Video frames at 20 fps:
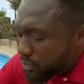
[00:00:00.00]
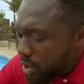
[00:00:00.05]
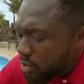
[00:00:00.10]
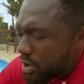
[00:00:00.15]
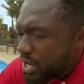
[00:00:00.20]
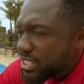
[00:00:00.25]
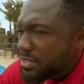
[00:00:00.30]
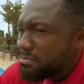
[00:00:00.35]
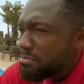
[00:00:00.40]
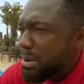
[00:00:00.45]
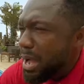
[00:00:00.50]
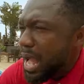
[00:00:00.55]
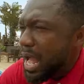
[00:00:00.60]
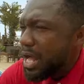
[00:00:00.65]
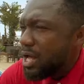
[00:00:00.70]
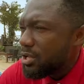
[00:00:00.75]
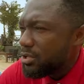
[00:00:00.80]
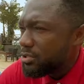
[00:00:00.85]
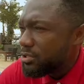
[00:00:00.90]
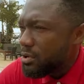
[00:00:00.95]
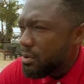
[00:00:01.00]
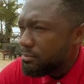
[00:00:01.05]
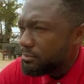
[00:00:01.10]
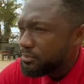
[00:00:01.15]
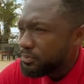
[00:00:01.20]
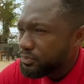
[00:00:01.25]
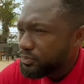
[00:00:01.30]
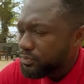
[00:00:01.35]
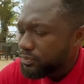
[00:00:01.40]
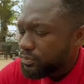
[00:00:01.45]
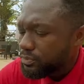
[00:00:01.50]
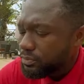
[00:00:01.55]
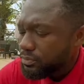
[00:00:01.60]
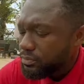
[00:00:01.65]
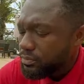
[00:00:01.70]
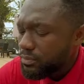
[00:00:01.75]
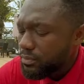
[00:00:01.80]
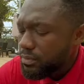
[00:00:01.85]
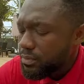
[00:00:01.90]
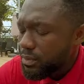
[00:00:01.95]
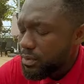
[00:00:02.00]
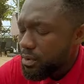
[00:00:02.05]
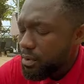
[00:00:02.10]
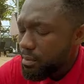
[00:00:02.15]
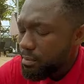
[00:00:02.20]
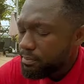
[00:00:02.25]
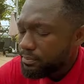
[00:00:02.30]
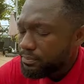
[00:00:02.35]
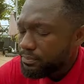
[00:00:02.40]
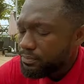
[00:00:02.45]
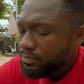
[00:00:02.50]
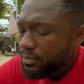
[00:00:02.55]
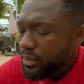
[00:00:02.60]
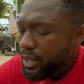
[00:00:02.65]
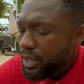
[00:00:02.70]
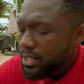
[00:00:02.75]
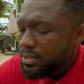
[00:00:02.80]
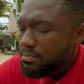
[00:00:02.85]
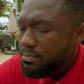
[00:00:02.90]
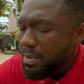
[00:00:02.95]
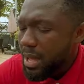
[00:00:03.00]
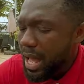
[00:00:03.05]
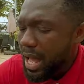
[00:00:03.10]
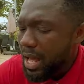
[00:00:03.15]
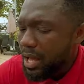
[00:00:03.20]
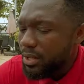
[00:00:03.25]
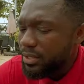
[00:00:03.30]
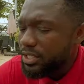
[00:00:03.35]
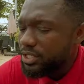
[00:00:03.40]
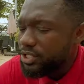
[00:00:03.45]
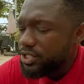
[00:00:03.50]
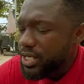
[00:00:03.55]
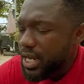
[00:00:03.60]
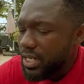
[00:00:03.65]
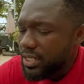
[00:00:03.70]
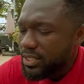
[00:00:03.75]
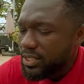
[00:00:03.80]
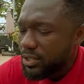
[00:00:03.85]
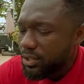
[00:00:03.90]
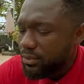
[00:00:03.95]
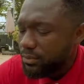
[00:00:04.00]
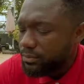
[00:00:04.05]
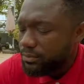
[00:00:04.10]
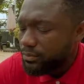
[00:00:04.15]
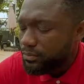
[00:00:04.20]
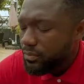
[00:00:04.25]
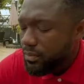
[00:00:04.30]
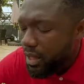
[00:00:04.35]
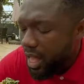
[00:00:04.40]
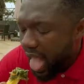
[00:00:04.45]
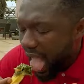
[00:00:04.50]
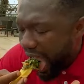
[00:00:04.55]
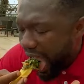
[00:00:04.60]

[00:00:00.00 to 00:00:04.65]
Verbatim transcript: You know, it's mild. Yeah, it's not. It's not. It's mild. It's gentle. Mm -hmm.